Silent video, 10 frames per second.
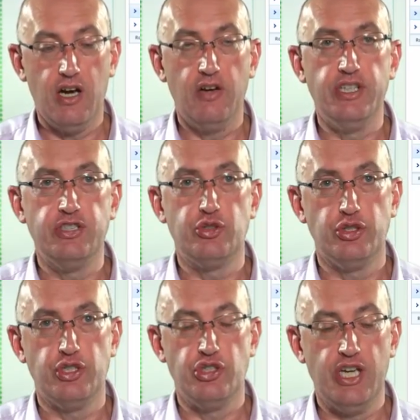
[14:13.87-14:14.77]
of this
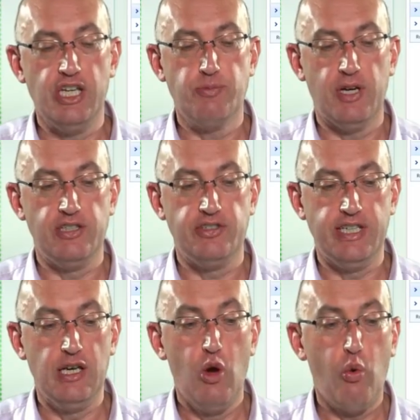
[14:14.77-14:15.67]
trusted change policy